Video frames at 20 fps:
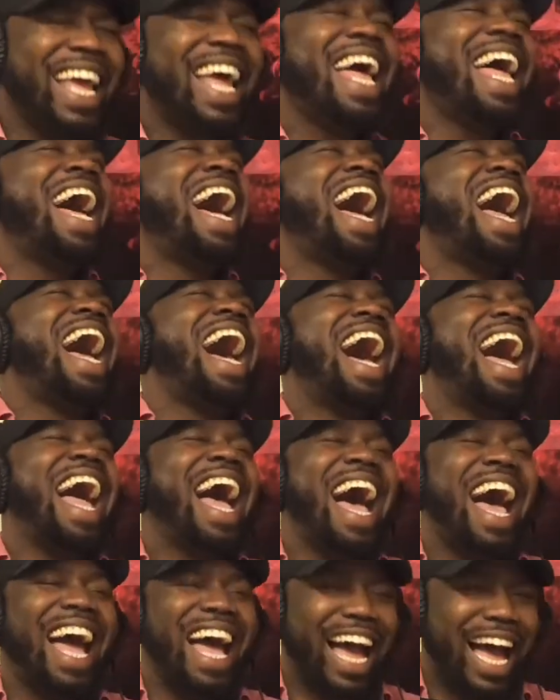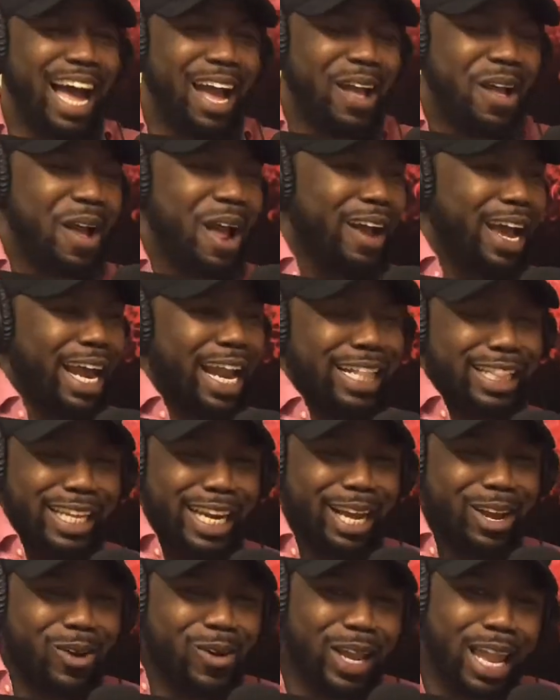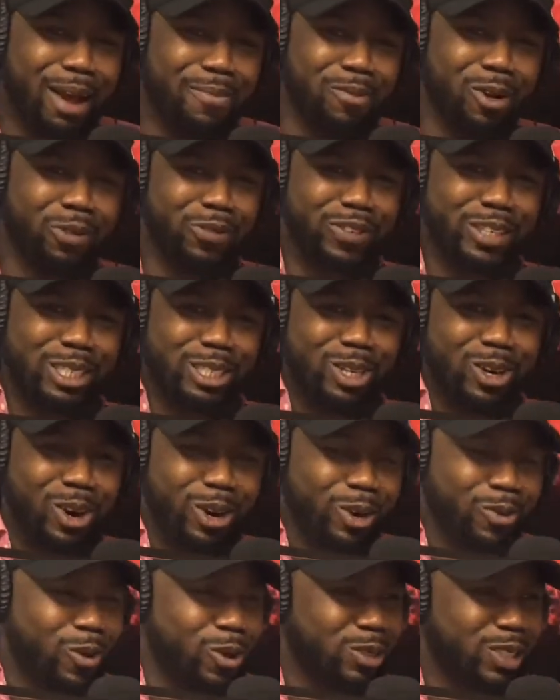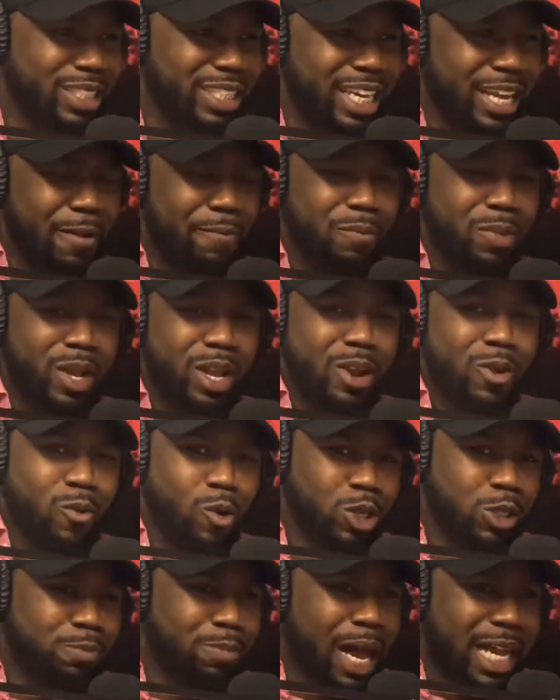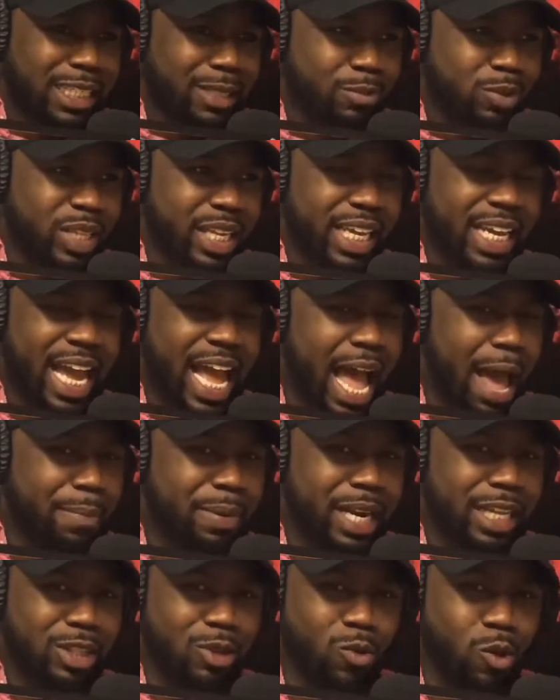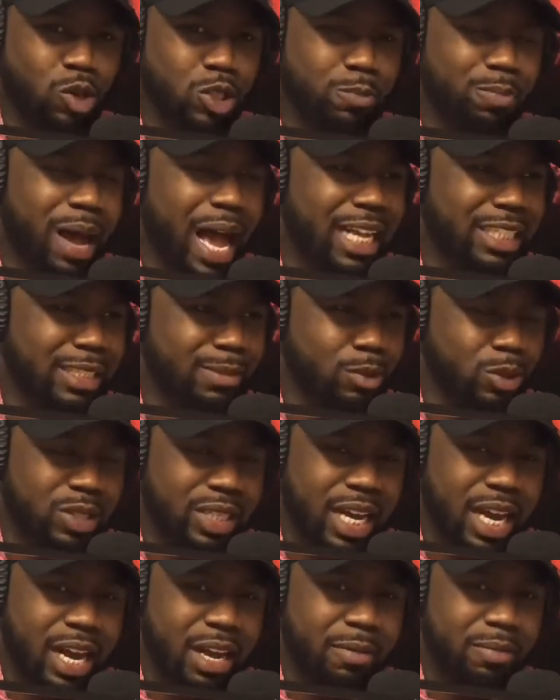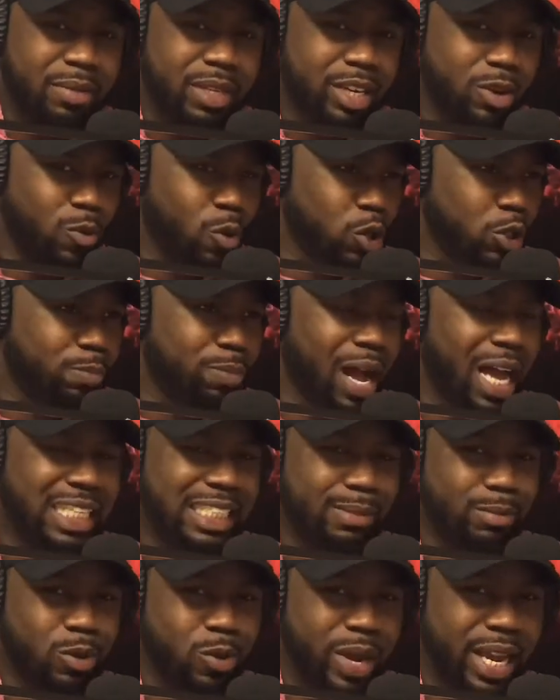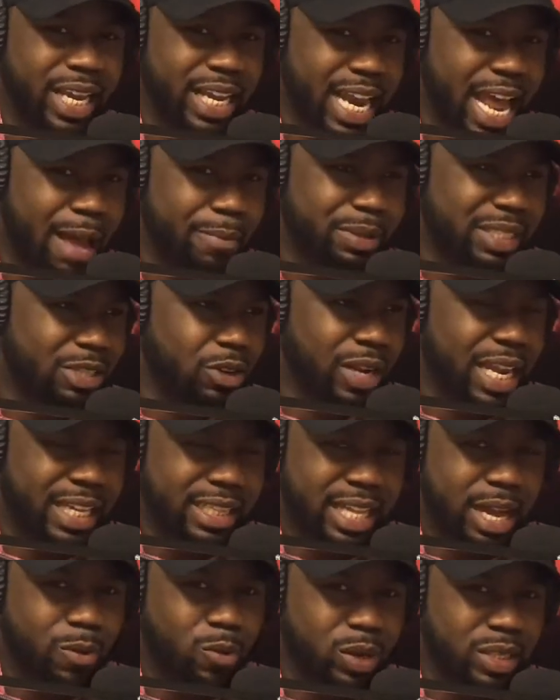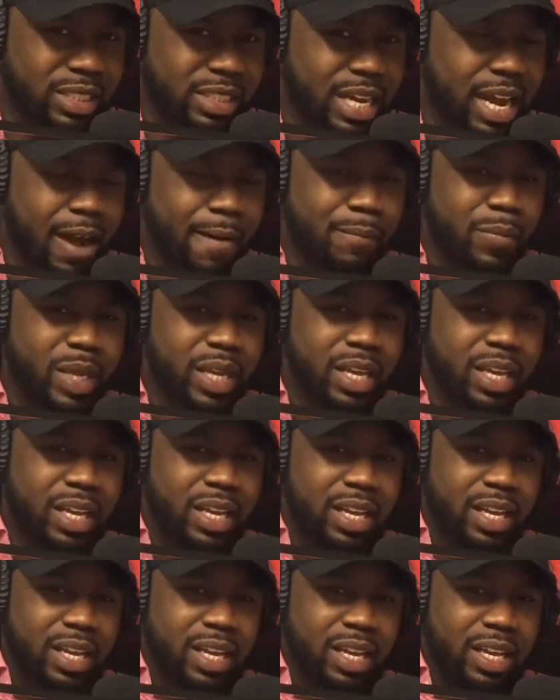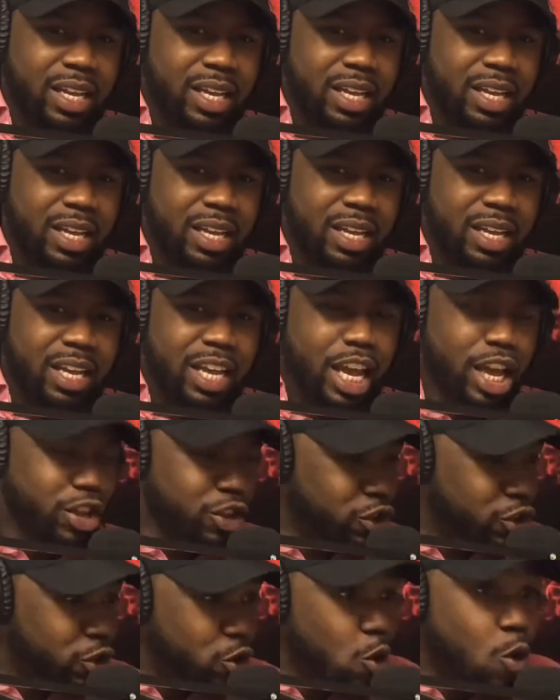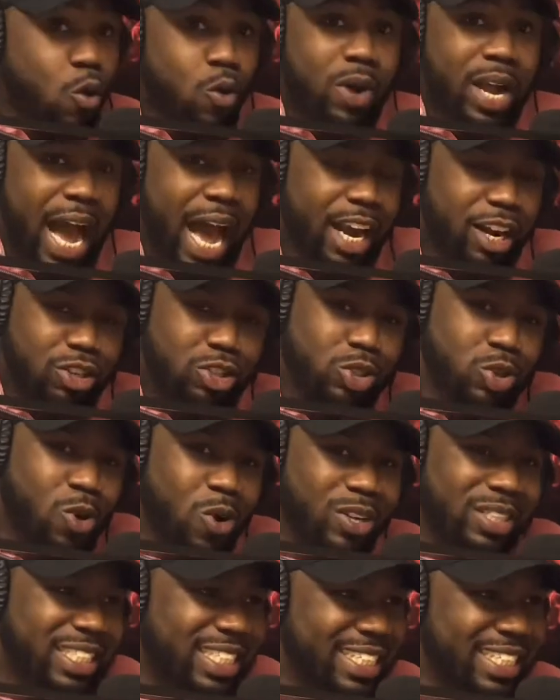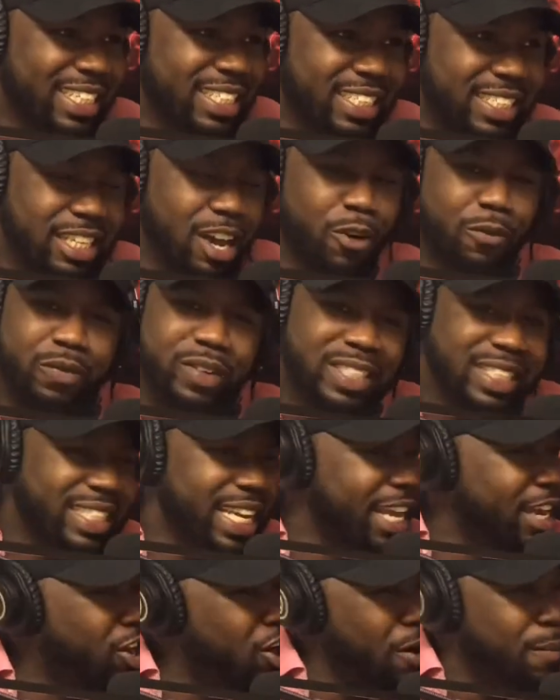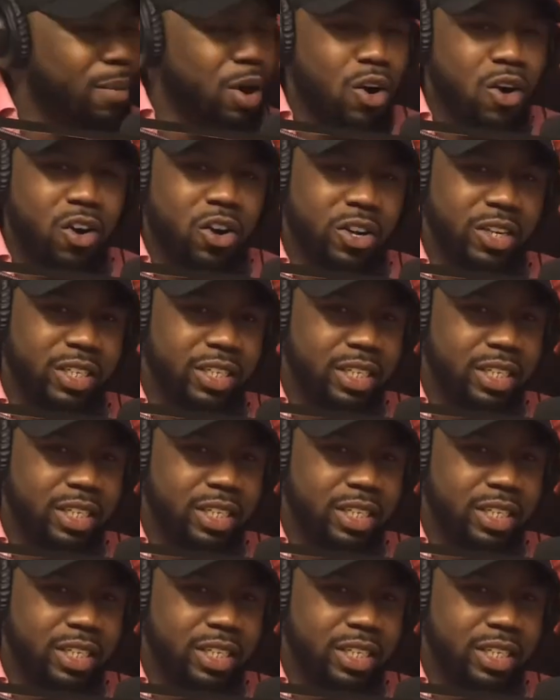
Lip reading: I think they call that Murphy's Law. The worst possible thing can happen at the worst possible time. In the worst possible way. It happens all at that one time. And you gotta talk to yourself and say, come on.